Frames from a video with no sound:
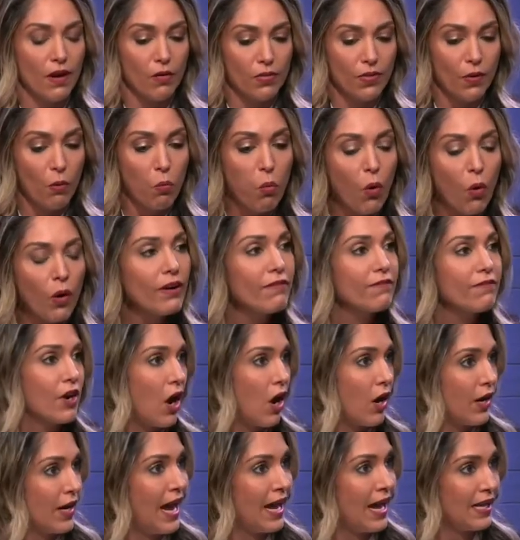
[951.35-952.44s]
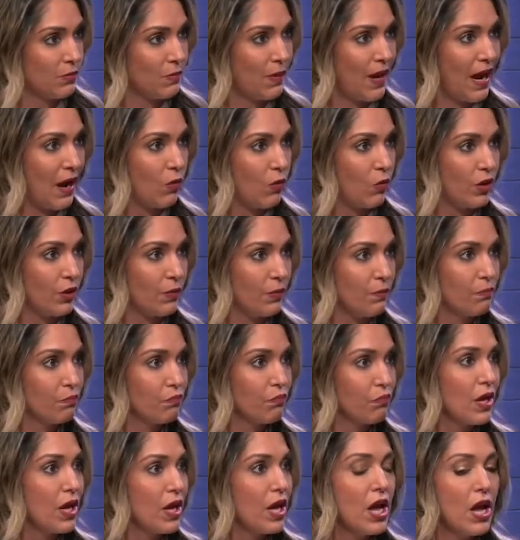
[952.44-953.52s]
the word of God has power. Mm-hmm.